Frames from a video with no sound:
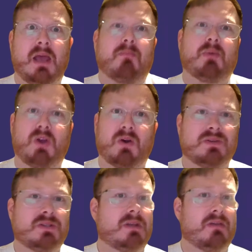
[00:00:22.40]

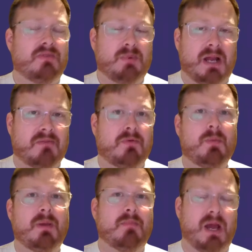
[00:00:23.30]
because the platform
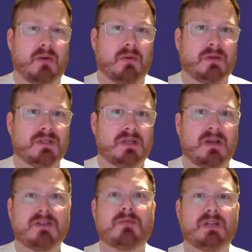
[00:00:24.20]
empowers
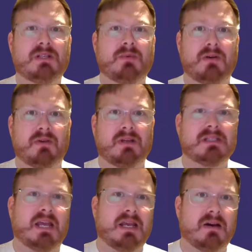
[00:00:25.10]
customer experience
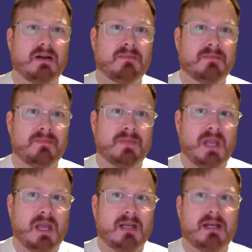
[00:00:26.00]
AI.
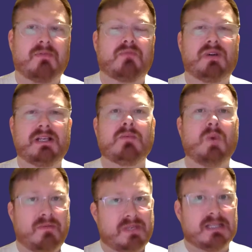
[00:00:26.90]
Now, the reason
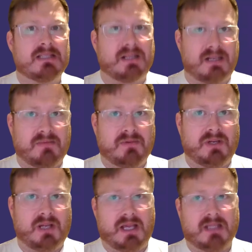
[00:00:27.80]
why this is
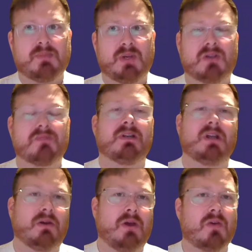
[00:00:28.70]
significant is because the
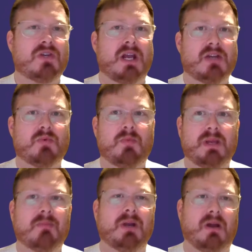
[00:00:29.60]
logo change will be
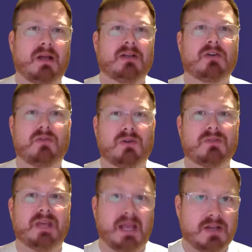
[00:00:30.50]
applied across
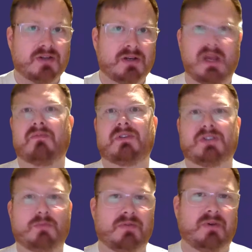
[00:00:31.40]
the agent and the
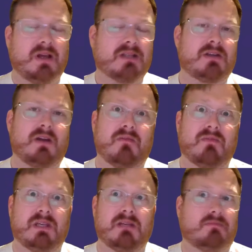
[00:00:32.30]
supervisor and
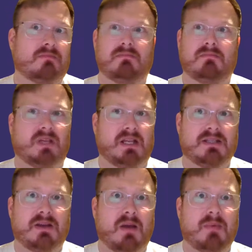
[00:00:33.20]
the
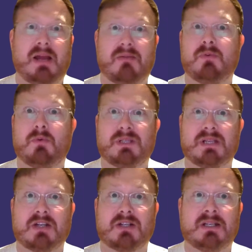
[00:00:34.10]
entire platform,
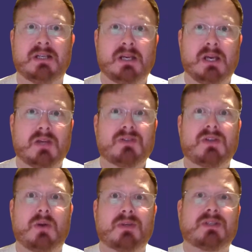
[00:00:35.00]
essentially.
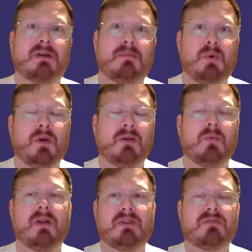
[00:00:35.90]
So at some point
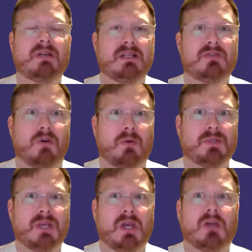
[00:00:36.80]
when this release
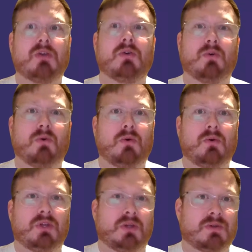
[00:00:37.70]
drops, your
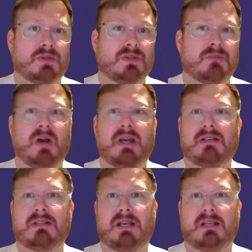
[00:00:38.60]
users might
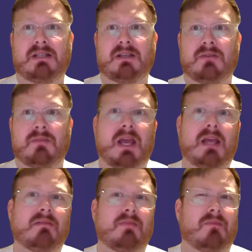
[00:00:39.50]
say to you,
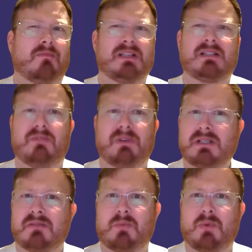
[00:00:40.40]
hey, there's something
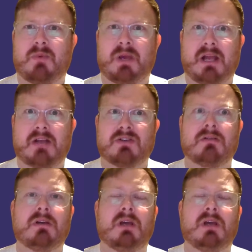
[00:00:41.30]
different with my agent.